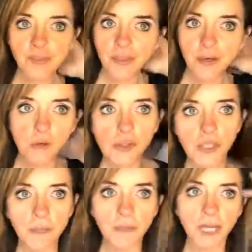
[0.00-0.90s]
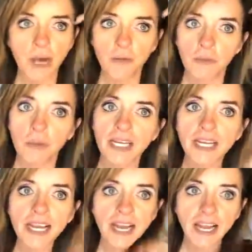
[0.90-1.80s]
Who's jumping on with me
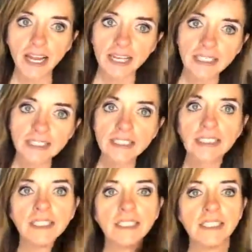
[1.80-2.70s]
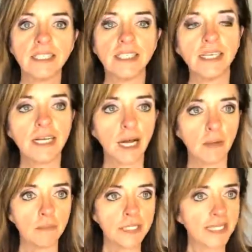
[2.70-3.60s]
today? Come
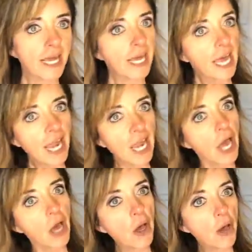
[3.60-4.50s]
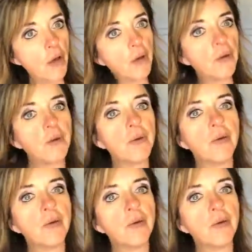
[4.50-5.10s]
say hello.